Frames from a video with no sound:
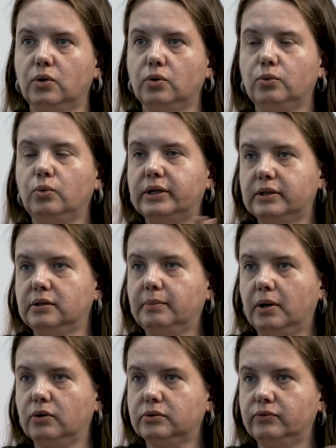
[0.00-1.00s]
worried
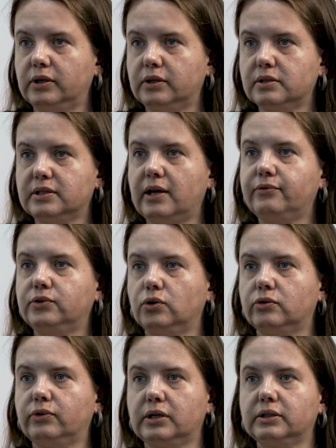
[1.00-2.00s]
about their safety
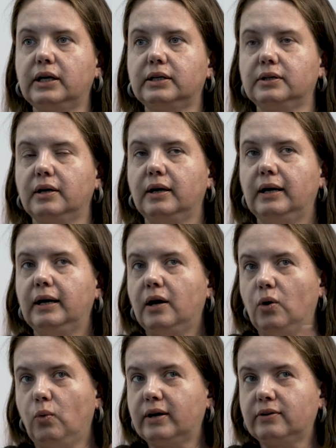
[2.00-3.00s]
or their data.
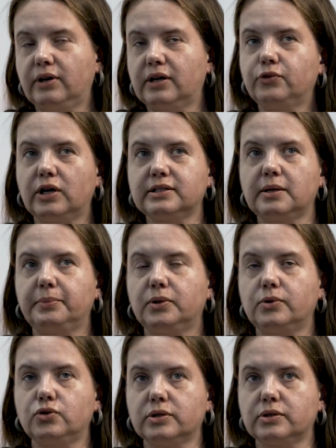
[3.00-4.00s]
One thing, for example,
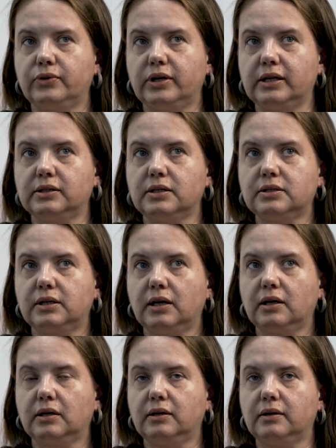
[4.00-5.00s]
which was very interesting,